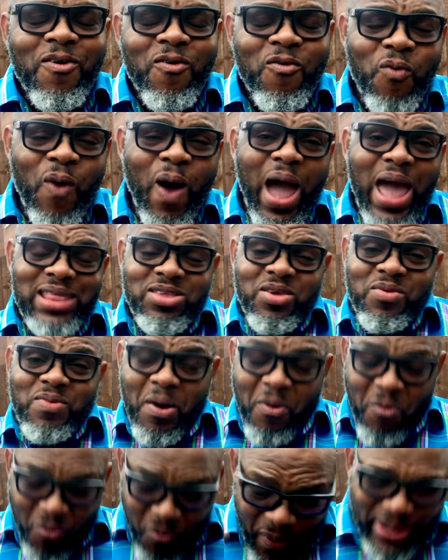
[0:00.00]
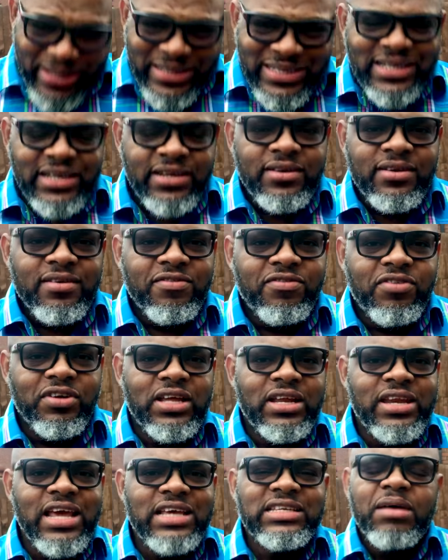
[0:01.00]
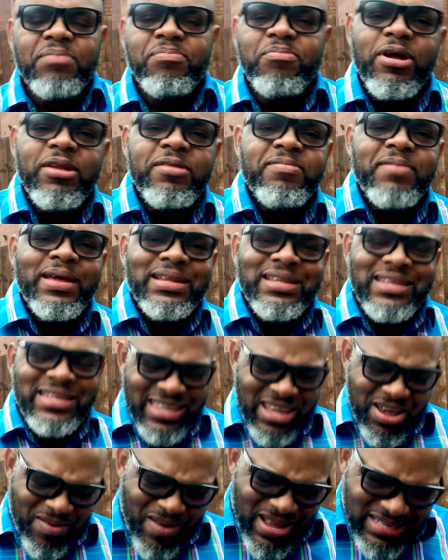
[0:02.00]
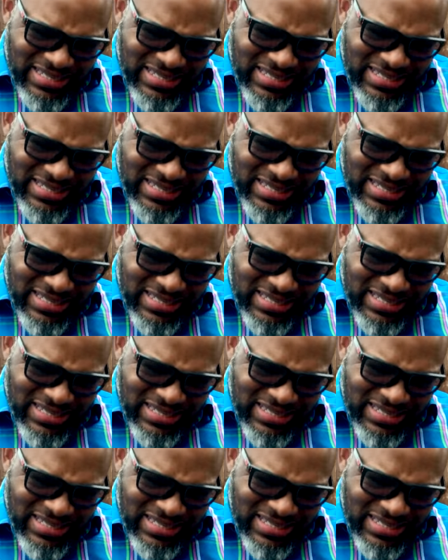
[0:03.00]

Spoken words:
While they were waiting for the next appointment, they were